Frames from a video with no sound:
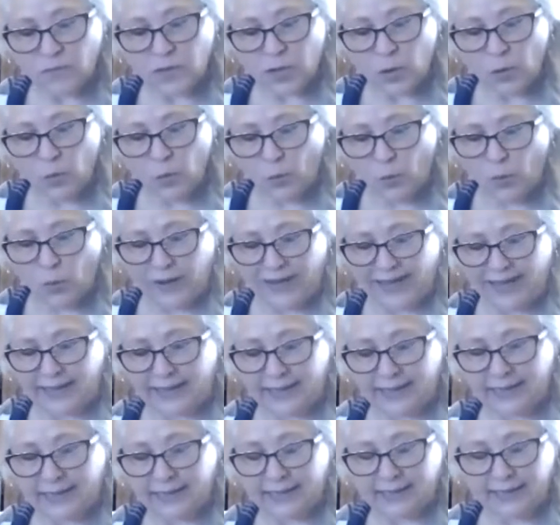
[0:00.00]

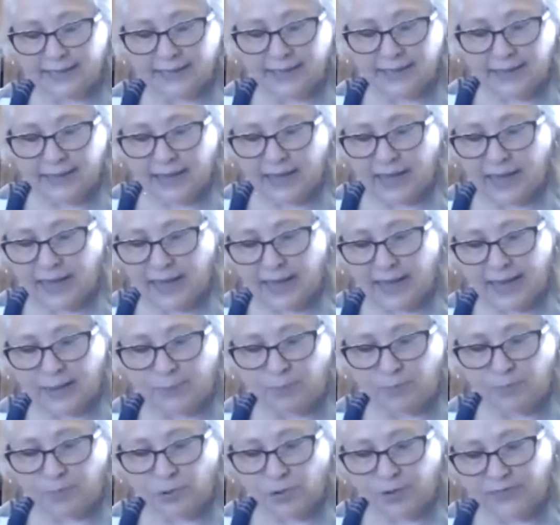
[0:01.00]
When I
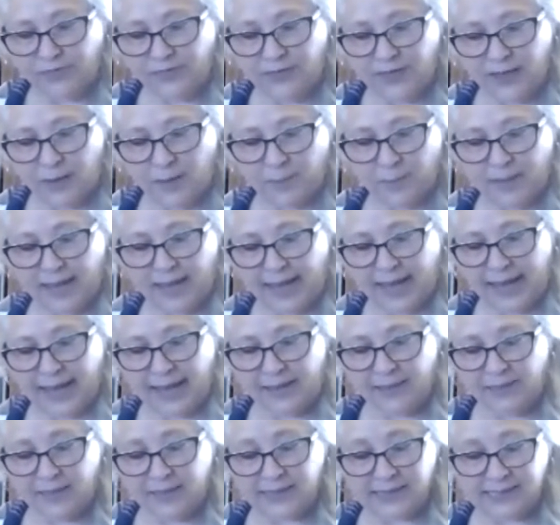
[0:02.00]
put them
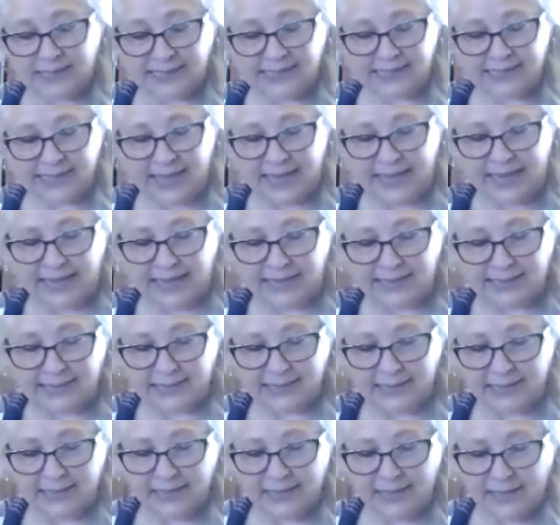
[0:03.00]
on the site
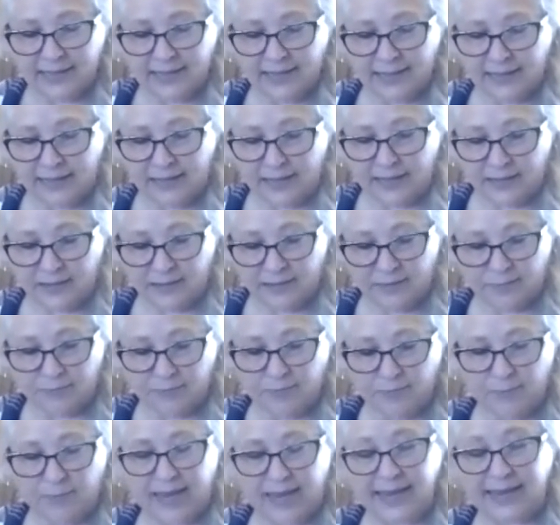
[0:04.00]

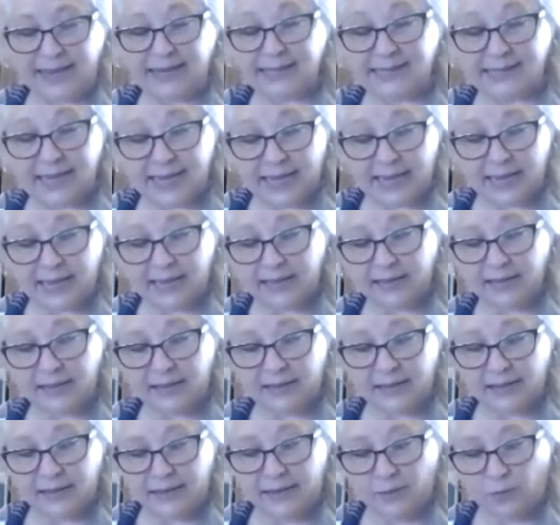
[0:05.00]
in my take,
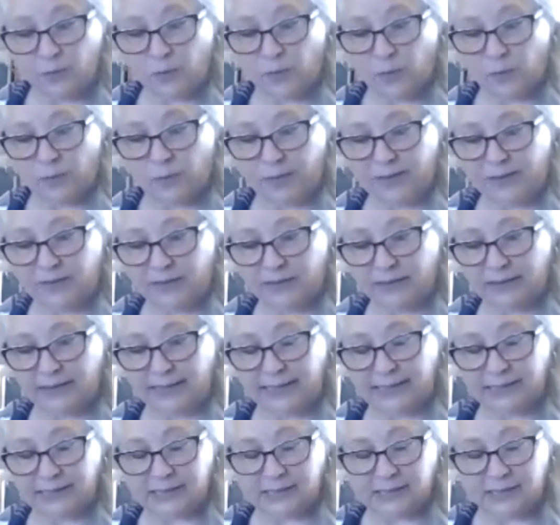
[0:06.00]
it won't be the
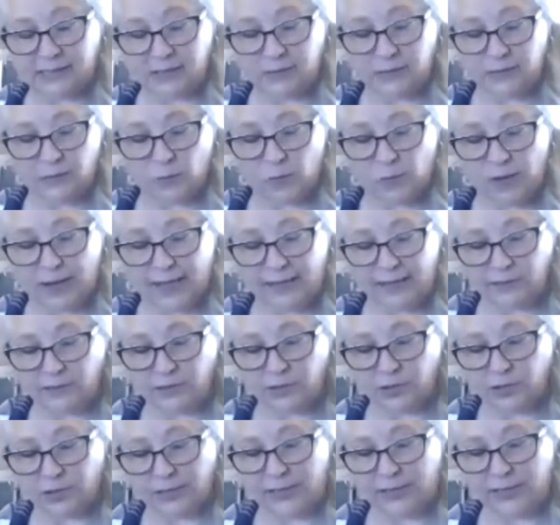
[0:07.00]
links to the
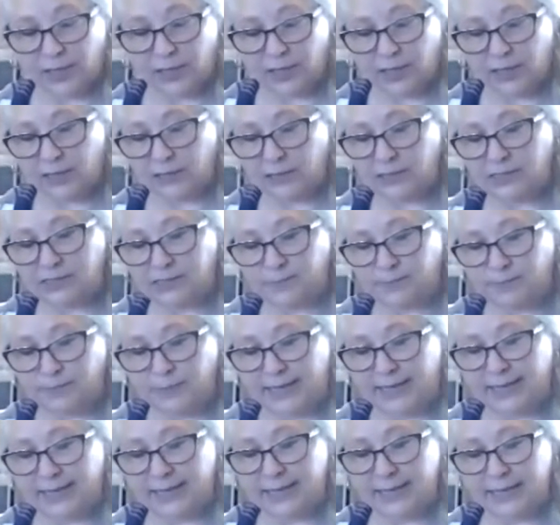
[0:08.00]
Wildtree cards,
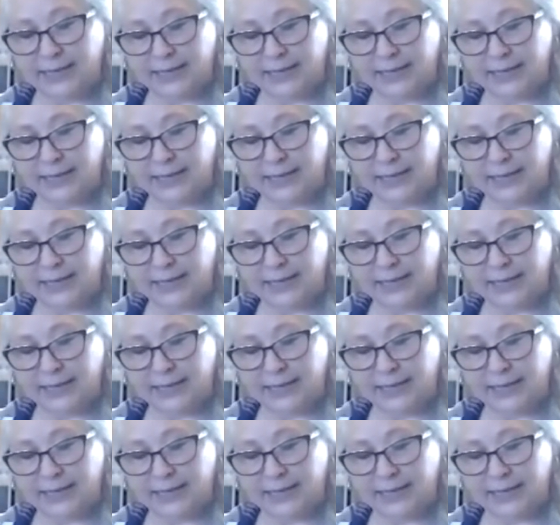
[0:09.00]
but